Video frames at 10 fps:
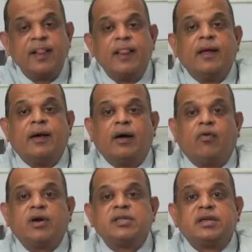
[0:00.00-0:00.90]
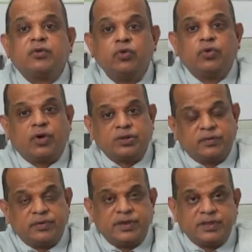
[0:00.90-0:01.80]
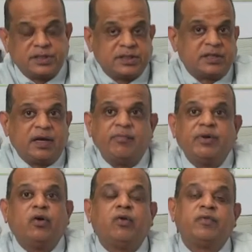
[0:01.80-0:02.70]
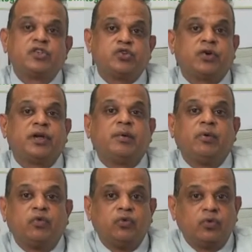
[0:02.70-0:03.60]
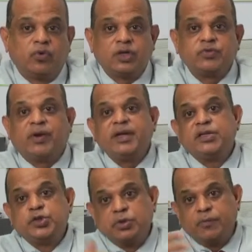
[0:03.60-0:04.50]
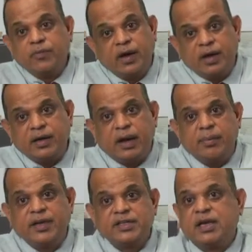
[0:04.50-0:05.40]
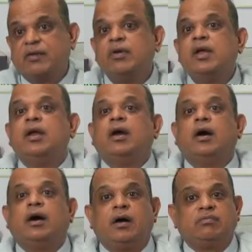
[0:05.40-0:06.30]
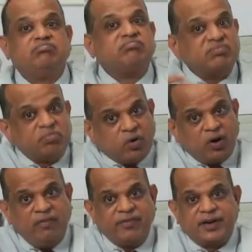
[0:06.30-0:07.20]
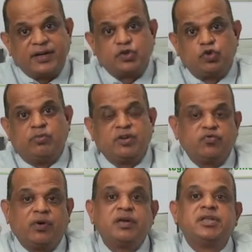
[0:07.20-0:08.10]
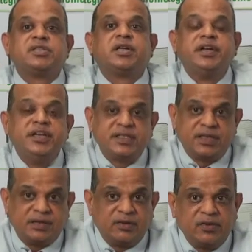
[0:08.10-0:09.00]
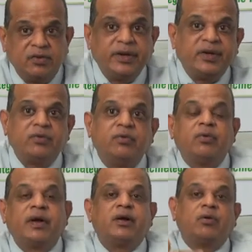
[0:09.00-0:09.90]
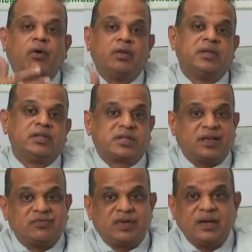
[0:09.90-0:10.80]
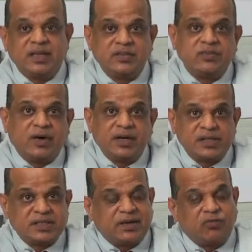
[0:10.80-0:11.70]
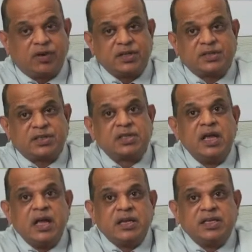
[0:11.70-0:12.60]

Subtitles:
what is the root cause of the disease. I have been always talking about root cause. Why should diabetes have uh, proliferated so much? What is the reason? You need to look at all this stuff. So unless you understand what is this, see,